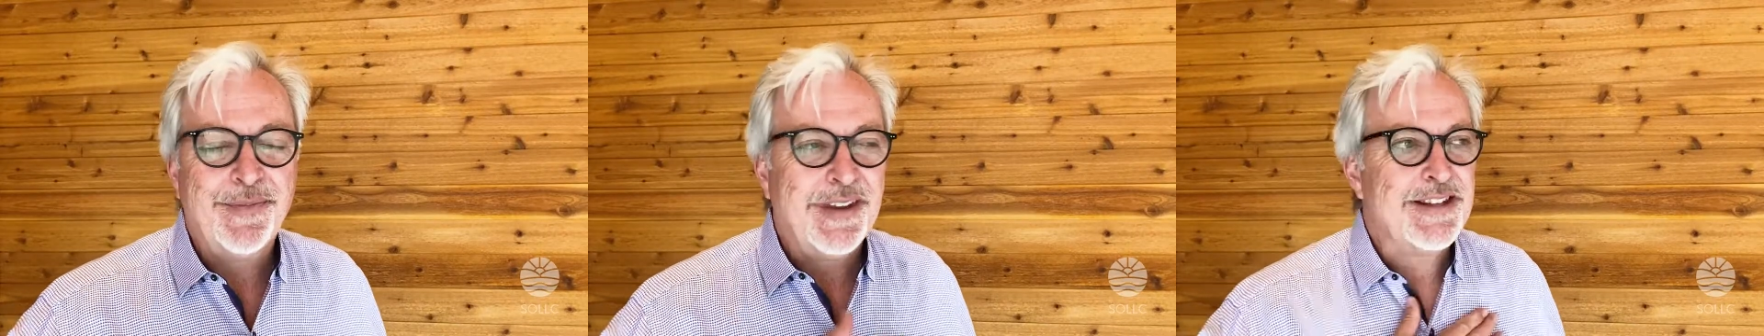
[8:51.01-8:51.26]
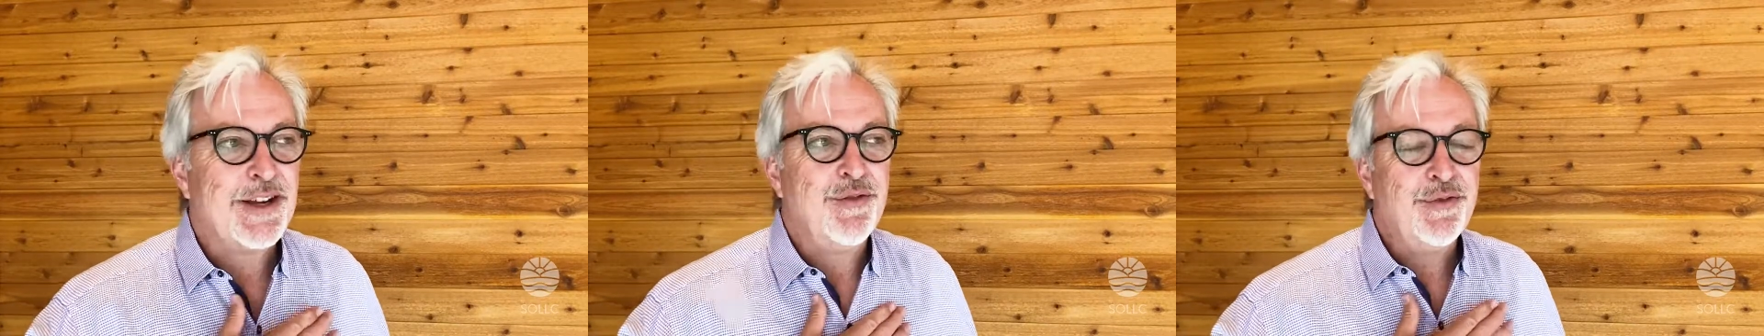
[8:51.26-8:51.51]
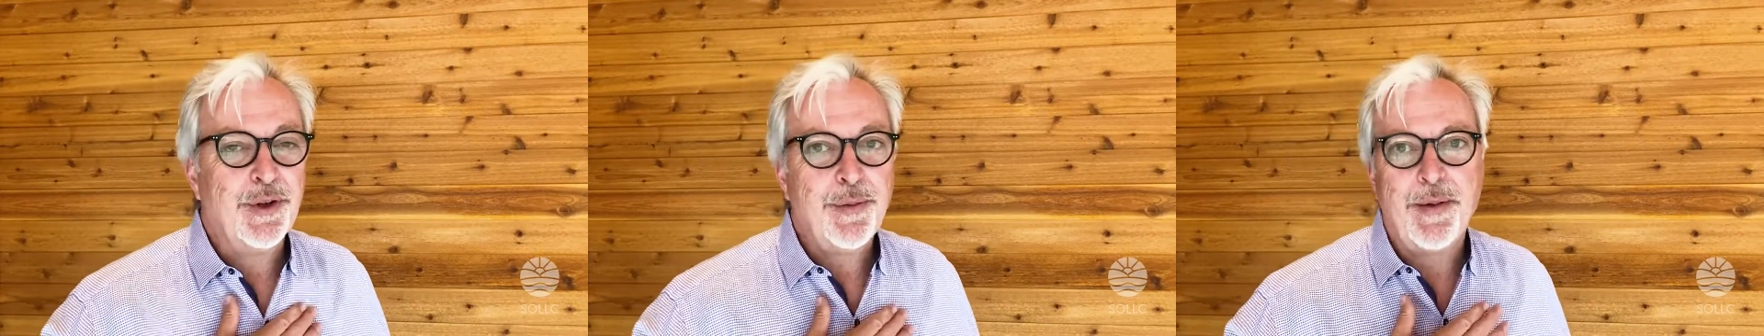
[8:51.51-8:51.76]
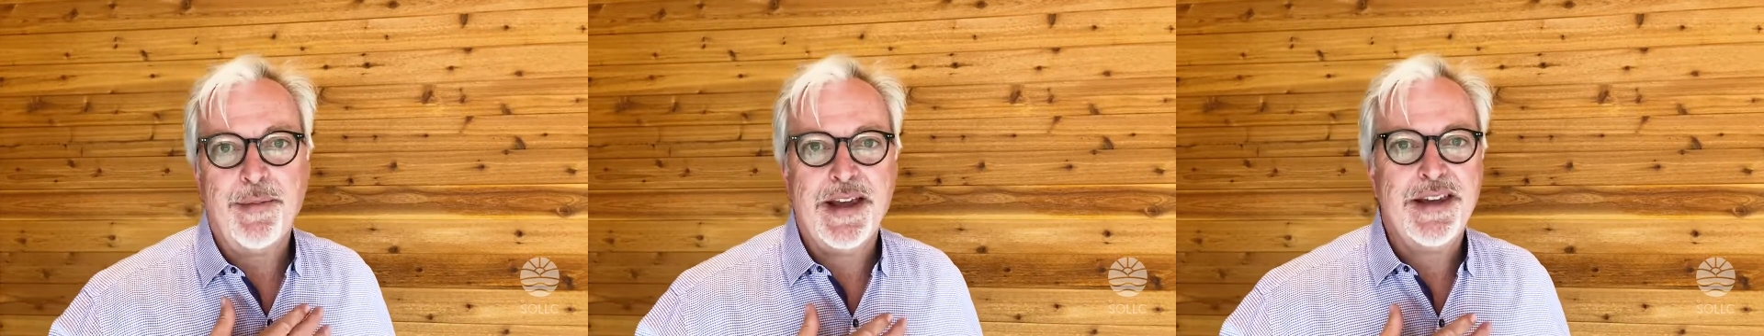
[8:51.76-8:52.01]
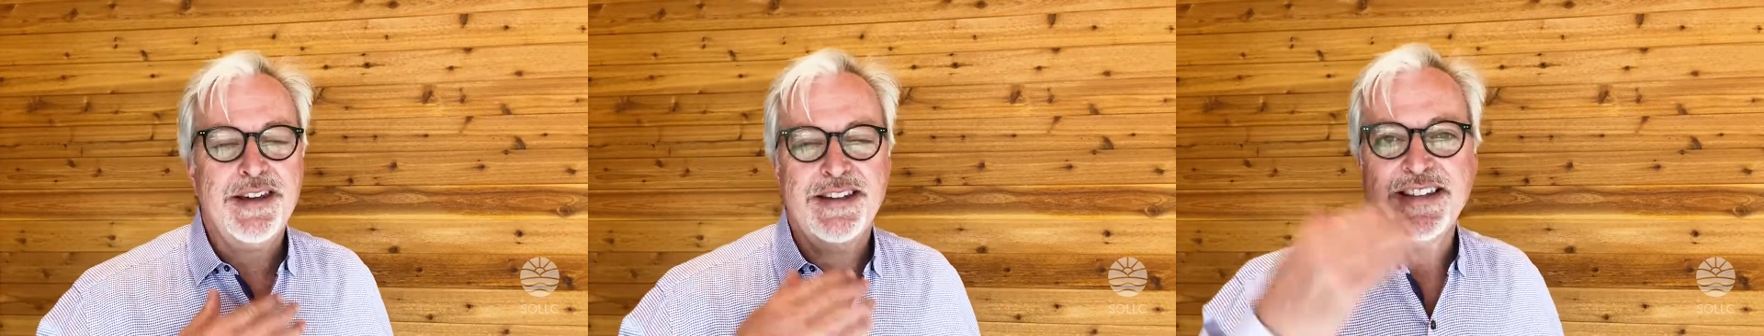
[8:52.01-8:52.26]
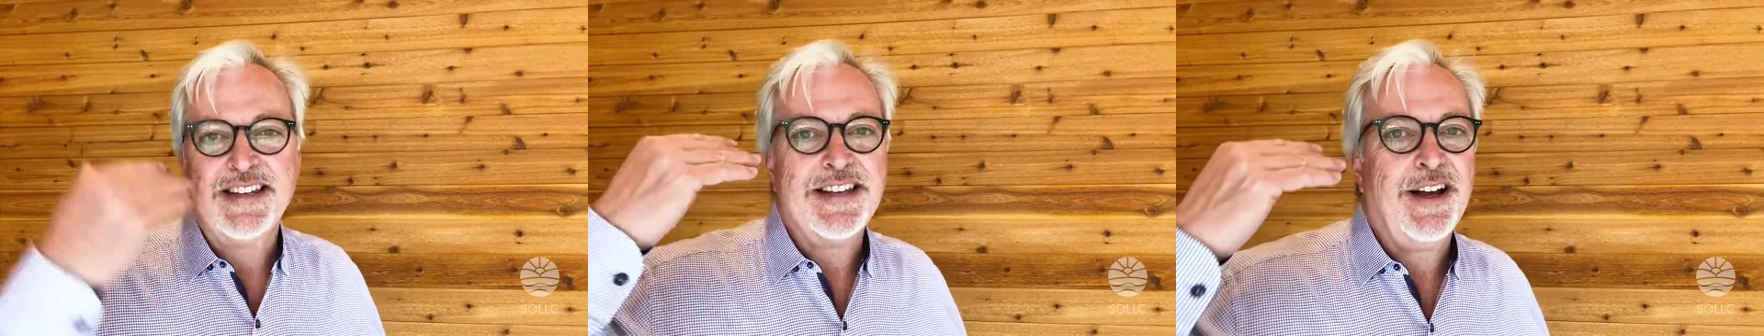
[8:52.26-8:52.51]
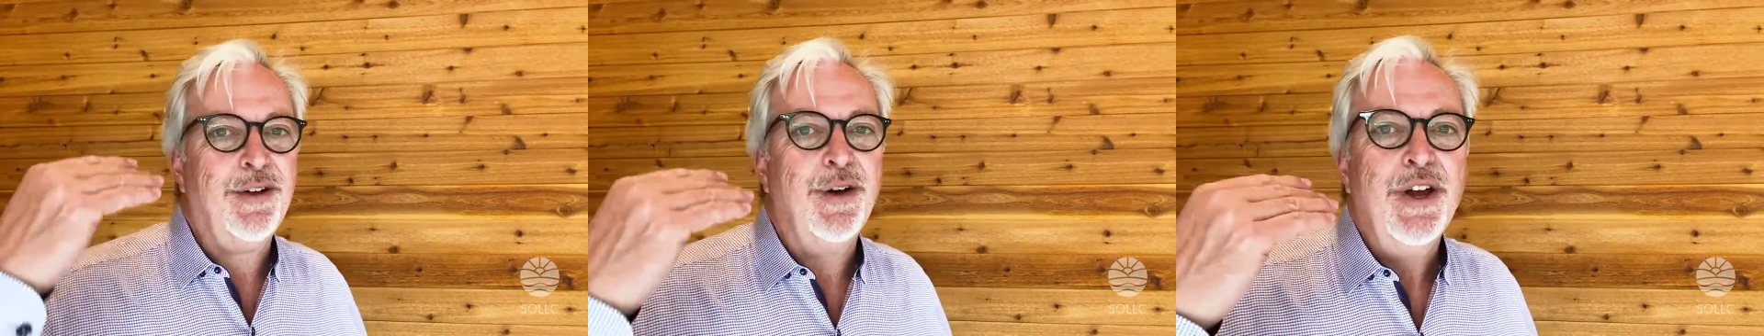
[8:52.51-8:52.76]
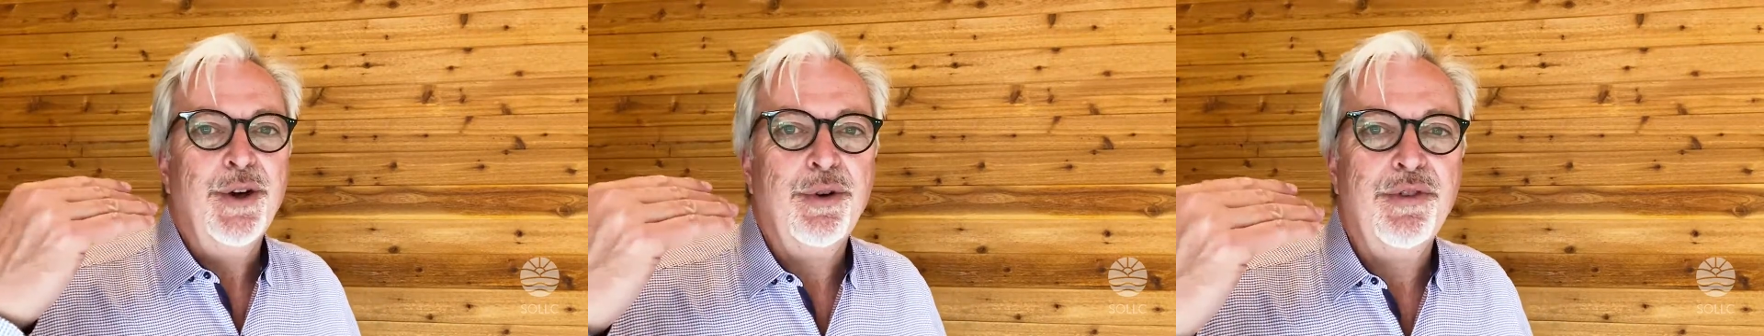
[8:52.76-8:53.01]
That's how I feel about my kids. That's
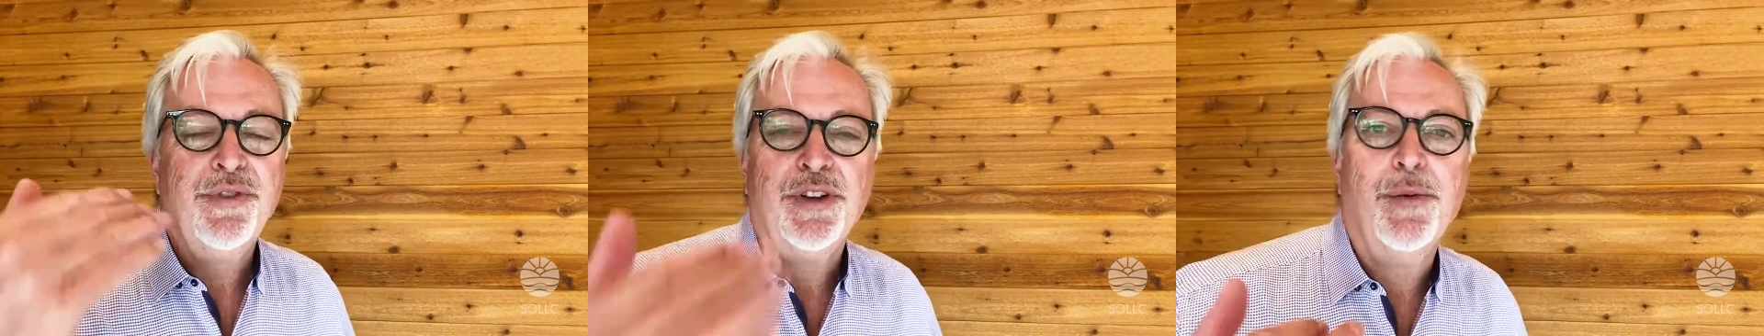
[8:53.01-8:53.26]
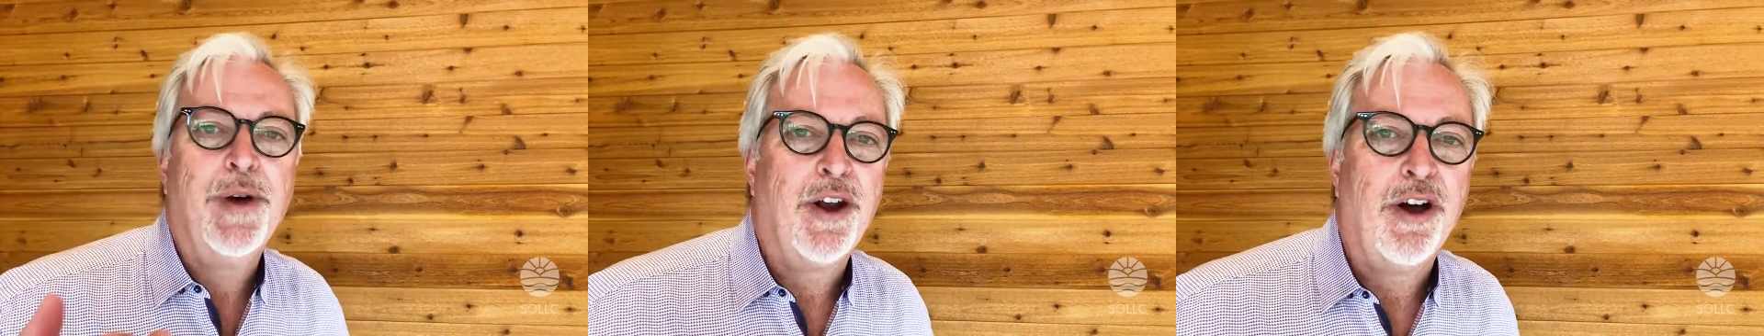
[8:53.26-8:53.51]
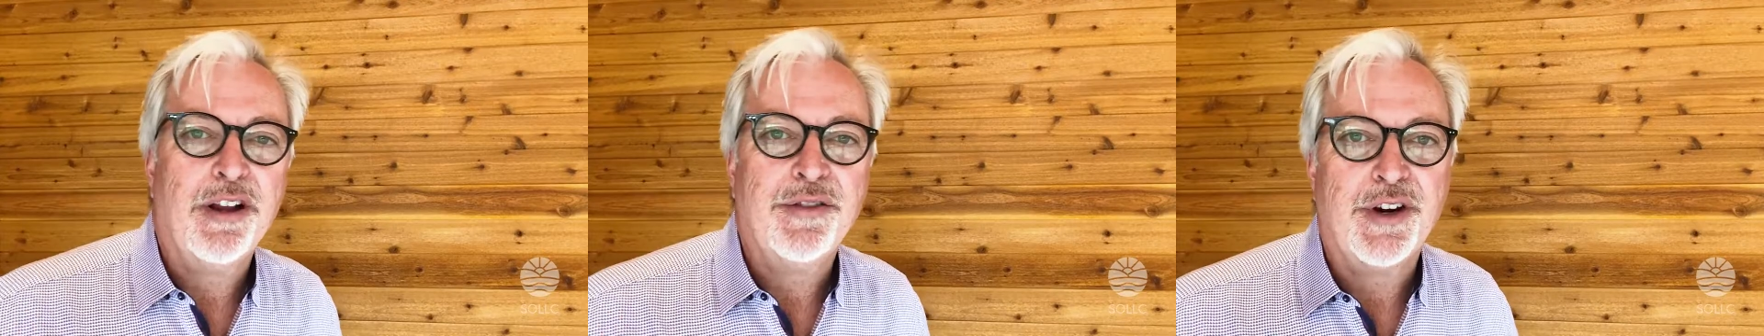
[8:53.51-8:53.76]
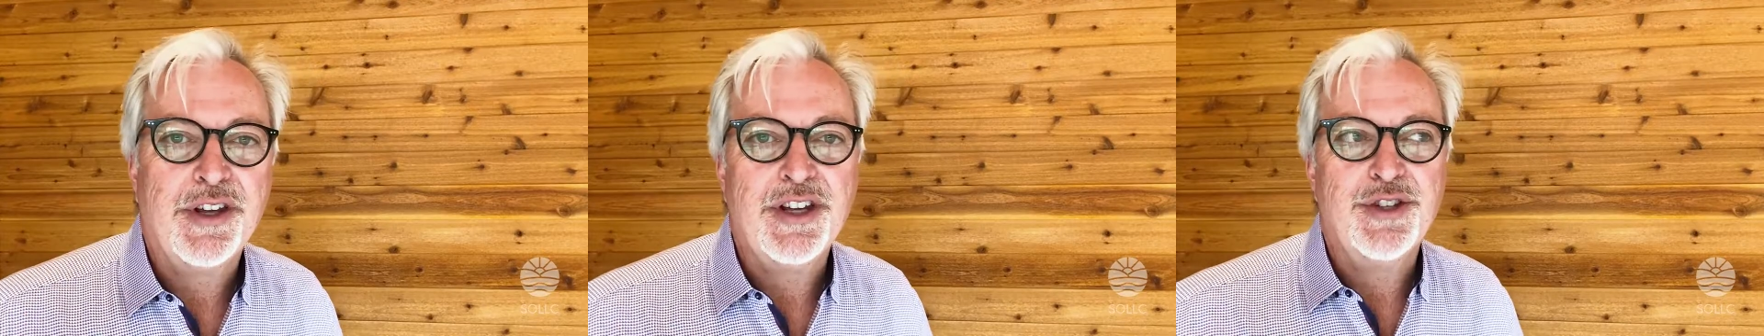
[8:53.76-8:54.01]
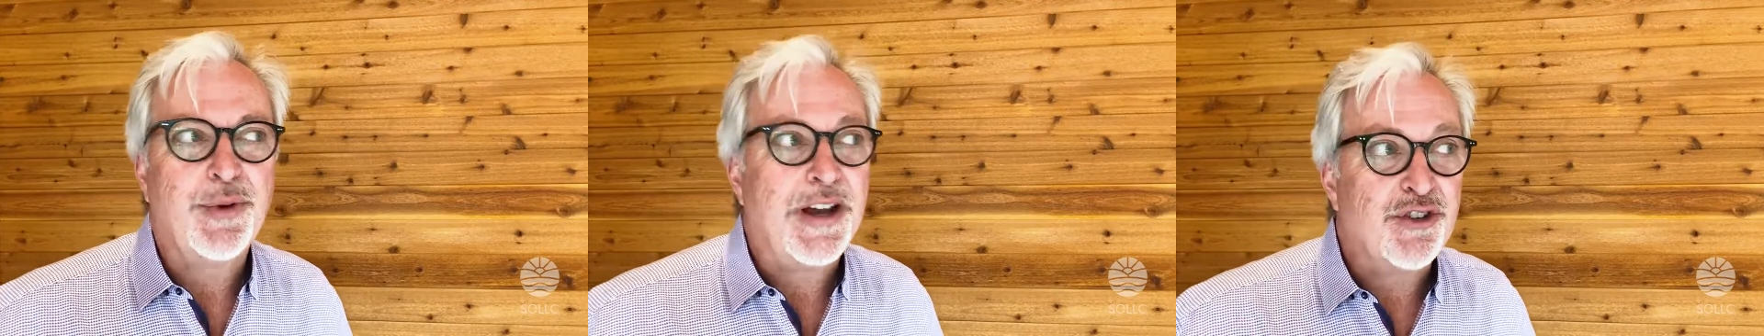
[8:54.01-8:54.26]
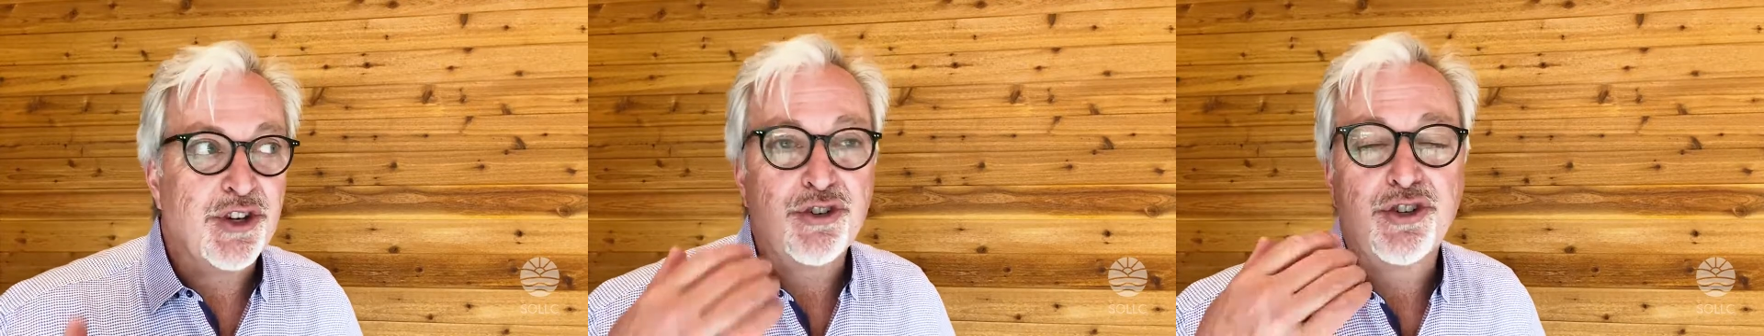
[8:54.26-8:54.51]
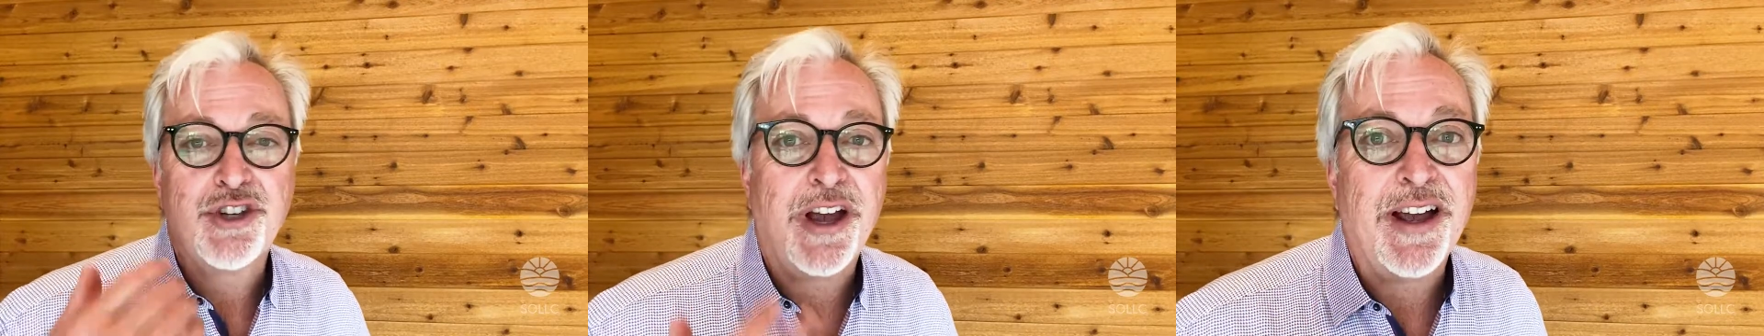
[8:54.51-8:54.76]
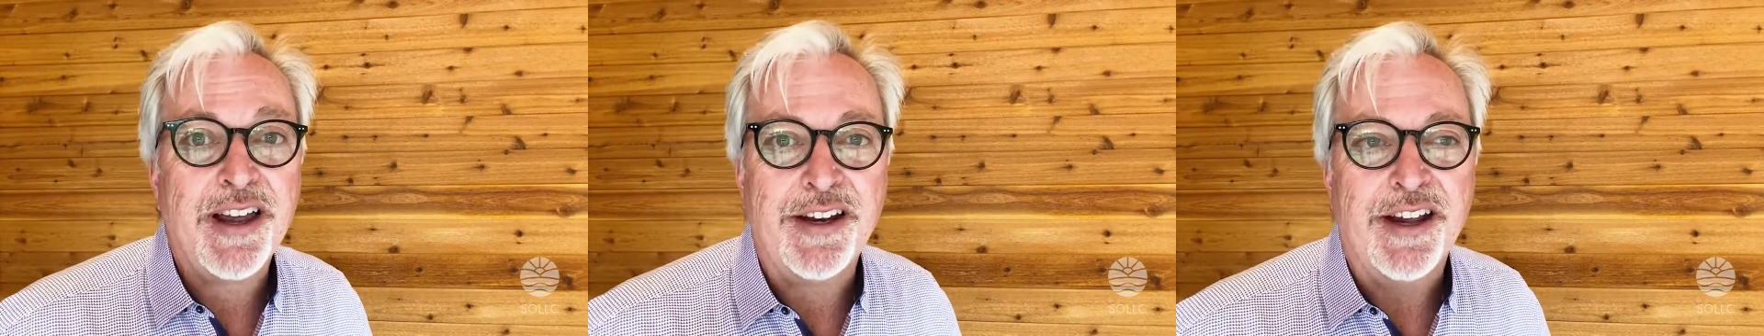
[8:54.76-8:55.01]
how we feel about all of our kids, right? Just
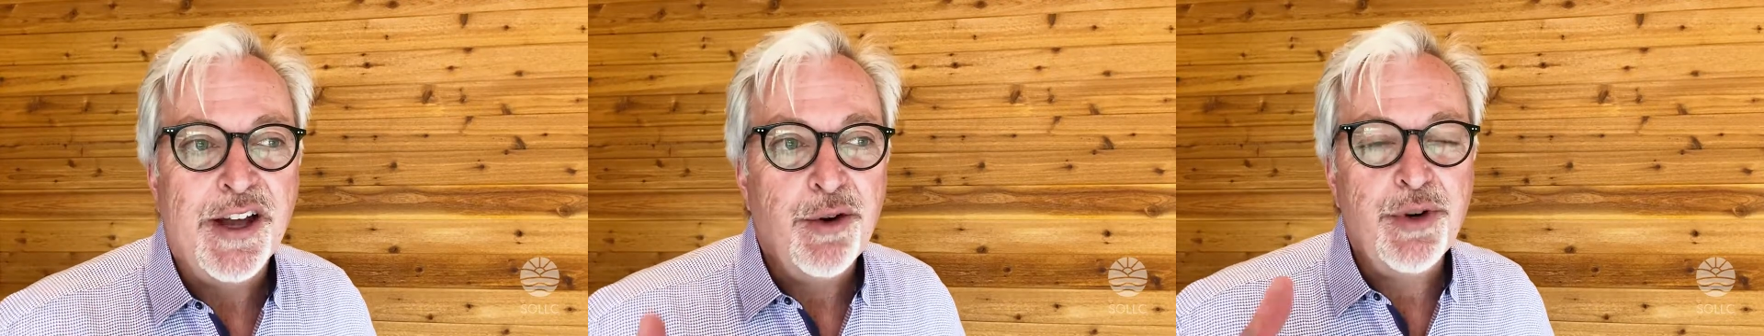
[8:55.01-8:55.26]
shine.